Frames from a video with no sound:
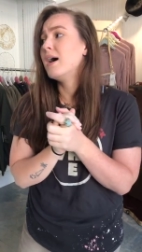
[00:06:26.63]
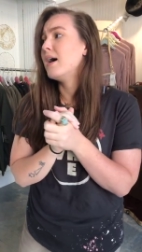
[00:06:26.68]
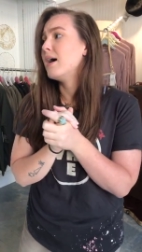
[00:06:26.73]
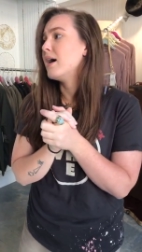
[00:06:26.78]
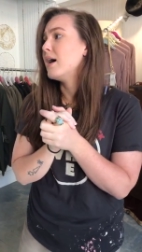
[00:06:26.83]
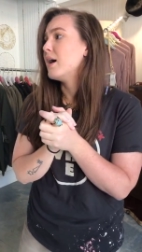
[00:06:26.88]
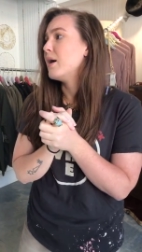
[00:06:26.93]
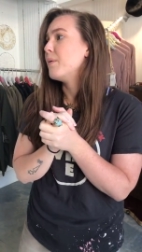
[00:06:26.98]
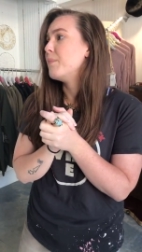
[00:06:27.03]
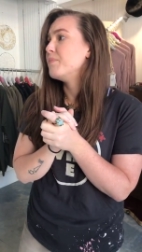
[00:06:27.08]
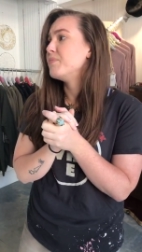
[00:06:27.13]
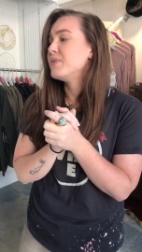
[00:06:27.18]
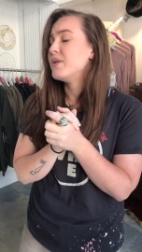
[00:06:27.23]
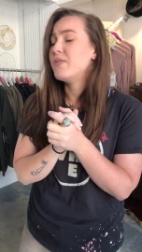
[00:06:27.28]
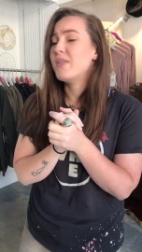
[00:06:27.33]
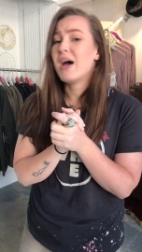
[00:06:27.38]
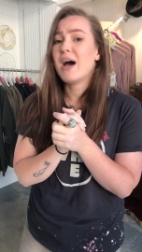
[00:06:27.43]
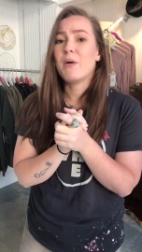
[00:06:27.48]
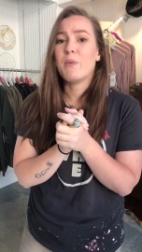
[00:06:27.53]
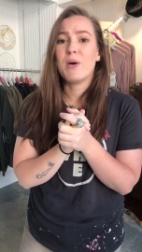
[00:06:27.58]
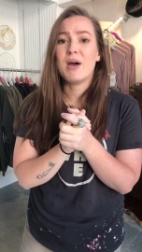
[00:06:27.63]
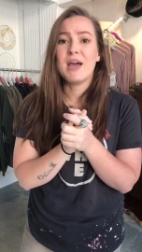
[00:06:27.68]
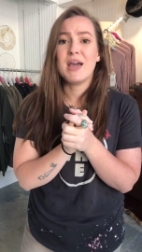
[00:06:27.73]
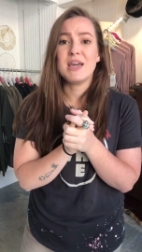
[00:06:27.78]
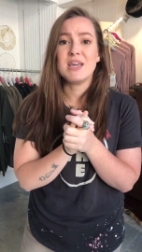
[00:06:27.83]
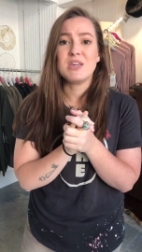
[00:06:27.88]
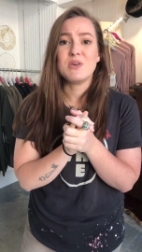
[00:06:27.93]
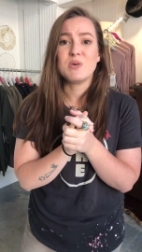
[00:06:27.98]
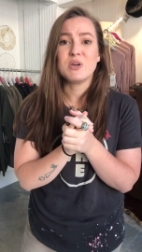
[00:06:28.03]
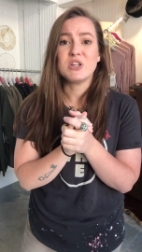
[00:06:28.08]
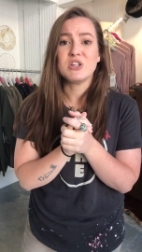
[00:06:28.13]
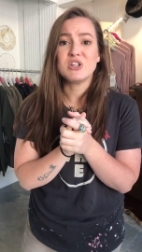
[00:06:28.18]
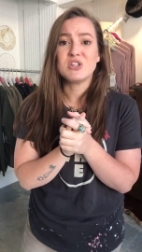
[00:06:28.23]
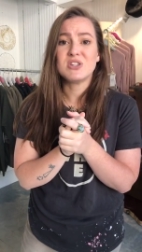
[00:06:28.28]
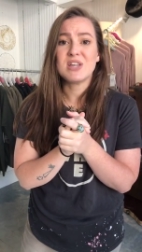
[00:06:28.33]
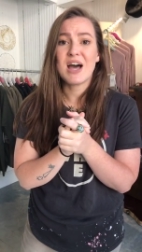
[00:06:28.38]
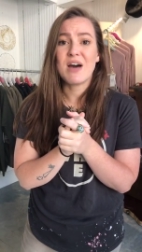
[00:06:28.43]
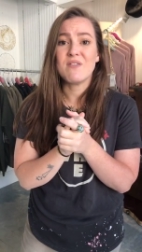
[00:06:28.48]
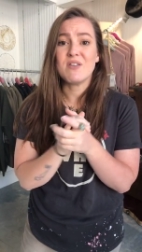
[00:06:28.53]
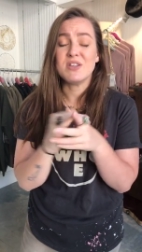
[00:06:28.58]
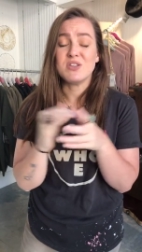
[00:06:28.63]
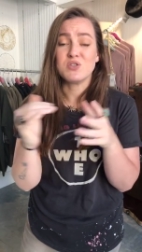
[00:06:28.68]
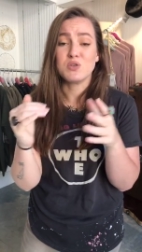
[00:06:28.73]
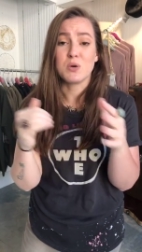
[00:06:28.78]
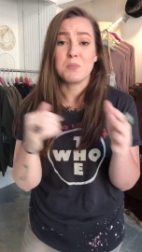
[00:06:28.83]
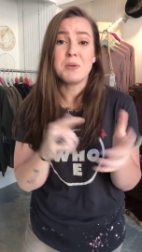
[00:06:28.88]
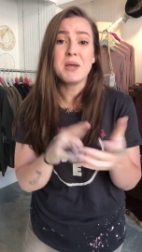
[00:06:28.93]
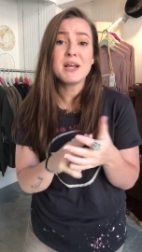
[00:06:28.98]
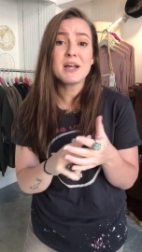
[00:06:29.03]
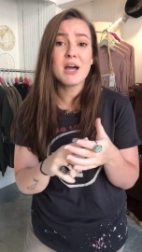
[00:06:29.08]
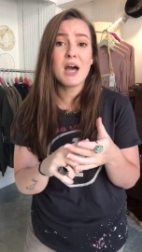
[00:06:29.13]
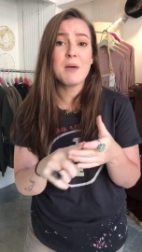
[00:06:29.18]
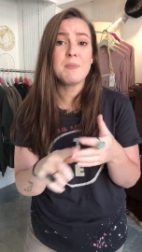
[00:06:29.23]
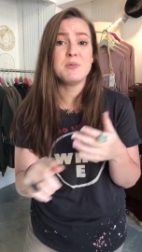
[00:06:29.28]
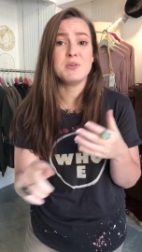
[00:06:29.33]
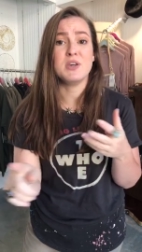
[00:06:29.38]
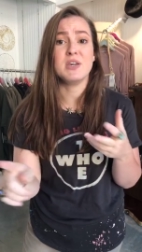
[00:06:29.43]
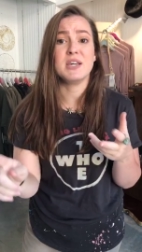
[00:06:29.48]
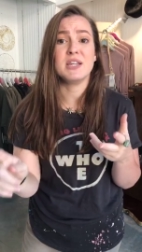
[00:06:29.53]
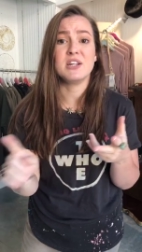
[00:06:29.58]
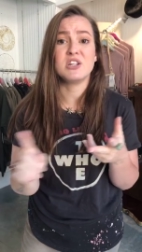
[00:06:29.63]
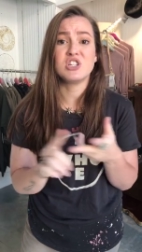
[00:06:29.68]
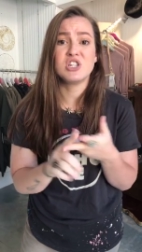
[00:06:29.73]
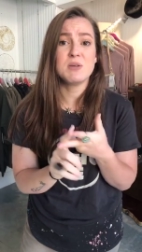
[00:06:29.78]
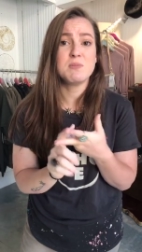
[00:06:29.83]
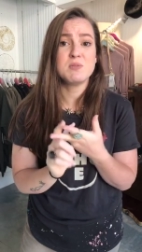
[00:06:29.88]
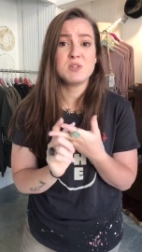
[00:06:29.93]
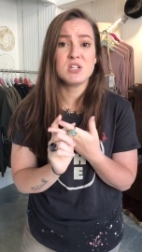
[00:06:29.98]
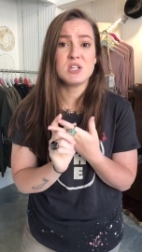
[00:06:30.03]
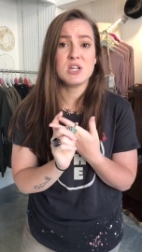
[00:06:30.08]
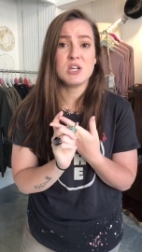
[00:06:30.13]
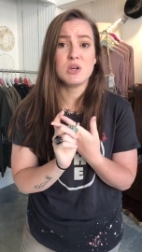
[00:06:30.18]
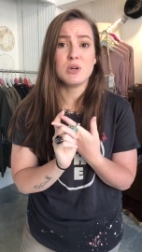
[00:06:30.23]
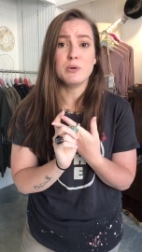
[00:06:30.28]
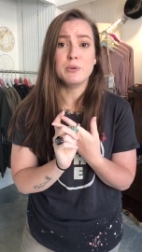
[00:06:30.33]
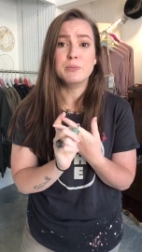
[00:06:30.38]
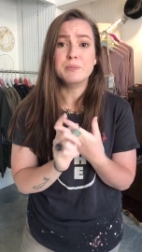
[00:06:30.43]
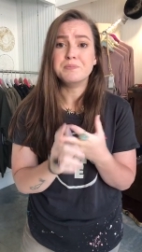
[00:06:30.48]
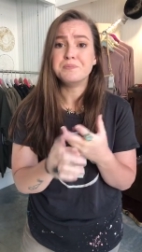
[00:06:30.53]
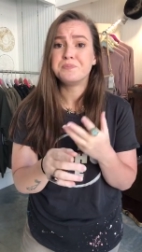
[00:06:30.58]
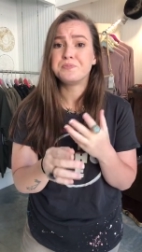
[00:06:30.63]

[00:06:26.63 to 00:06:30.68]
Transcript: Um, and that way you can just have in-store pickup. You can get it shipped to you.